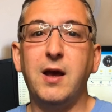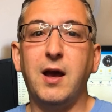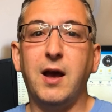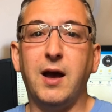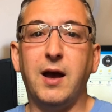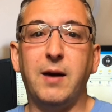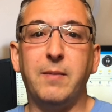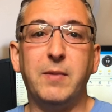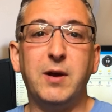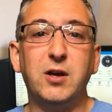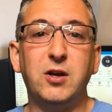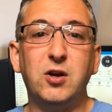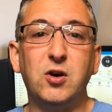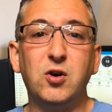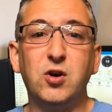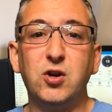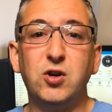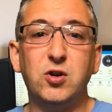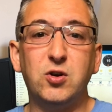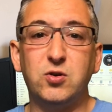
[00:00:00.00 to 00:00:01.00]
Um, you
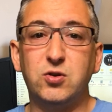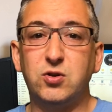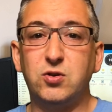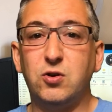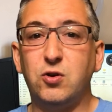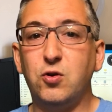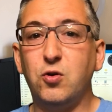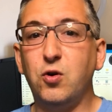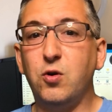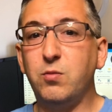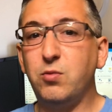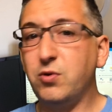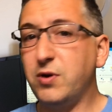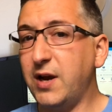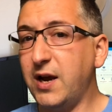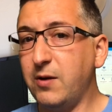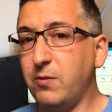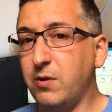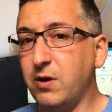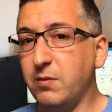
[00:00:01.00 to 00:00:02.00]
can use normal
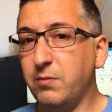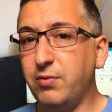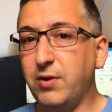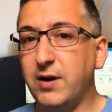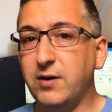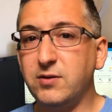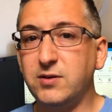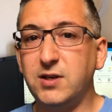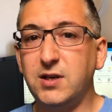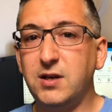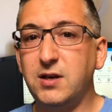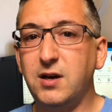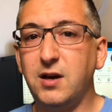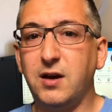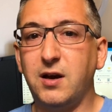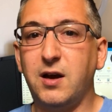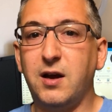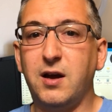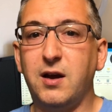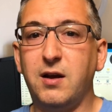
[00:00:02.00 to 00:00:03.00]
network browsing
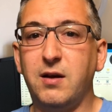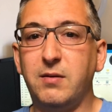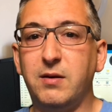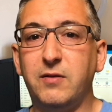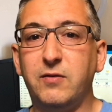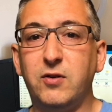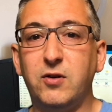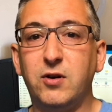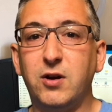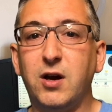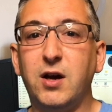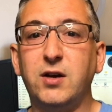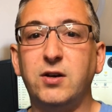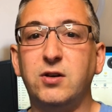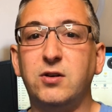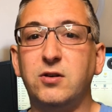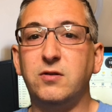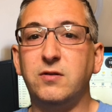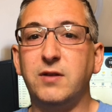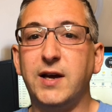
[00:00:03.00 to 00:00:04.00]
uh, if you know how
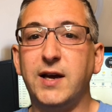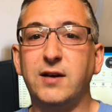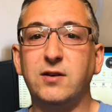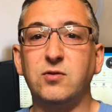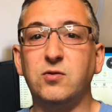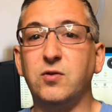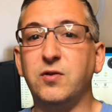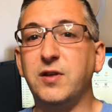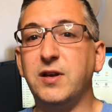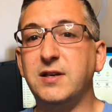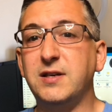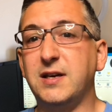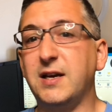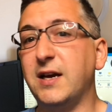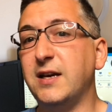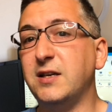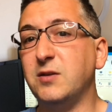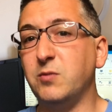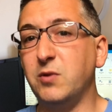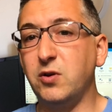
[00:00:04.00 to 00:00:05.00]
to that,
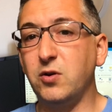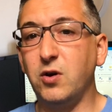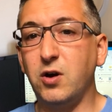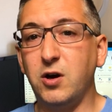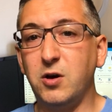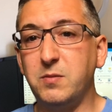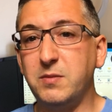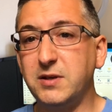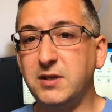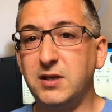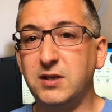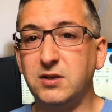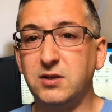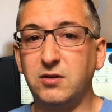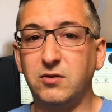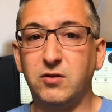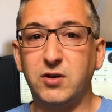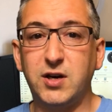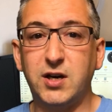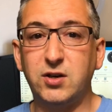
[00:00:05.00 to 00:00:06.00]
authenticating with your Home
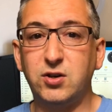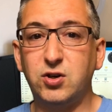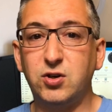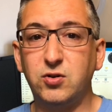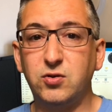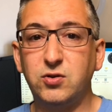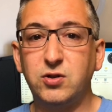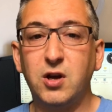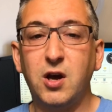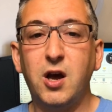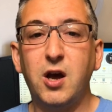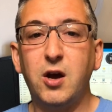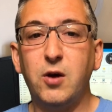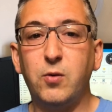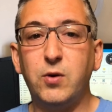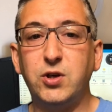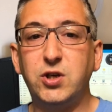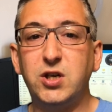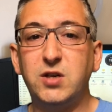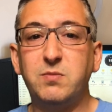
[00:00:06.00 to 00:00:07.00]
Assistant credentials,
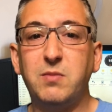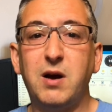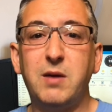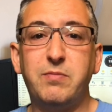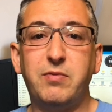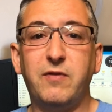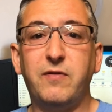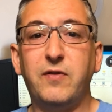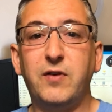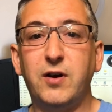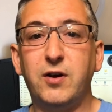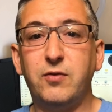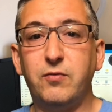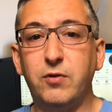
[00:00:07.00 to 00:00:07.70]
which is my preferred